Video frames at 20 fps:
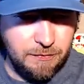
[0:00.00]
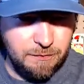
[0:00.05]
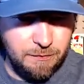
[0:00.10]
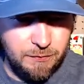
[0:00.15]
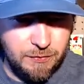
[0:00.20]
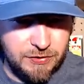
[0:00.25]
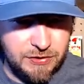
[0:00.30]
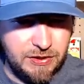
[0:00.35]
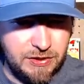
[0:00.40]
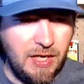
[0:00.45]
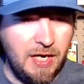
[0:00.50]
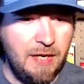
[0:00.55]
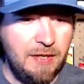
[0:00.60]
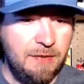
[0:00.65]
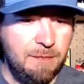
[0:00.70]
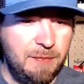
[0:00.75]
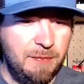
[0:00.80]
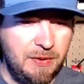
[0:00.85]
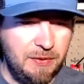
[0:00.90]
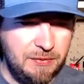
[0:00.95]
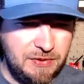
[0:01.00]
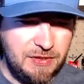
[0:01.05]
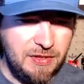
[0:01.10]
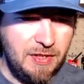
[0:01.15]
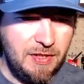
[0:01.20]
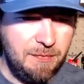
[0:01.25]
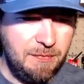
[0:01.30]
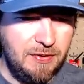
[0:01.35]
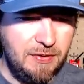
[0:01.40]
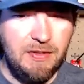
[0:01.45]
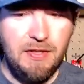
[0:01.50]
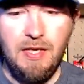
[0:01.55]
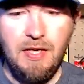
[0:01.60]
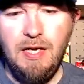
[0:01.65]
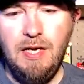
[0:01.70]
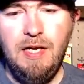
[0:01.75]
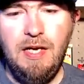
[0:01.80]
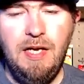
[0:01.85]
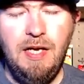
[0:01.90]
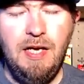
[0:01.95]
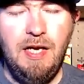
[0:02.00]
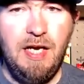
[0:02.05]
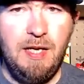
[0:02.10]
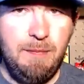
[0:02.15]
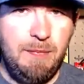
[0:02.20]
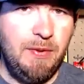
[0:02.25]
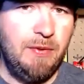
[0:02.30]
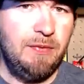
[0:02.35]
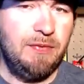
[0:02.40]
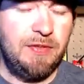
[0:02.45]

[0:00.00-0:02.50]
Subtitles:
when Scott builds something, he builds it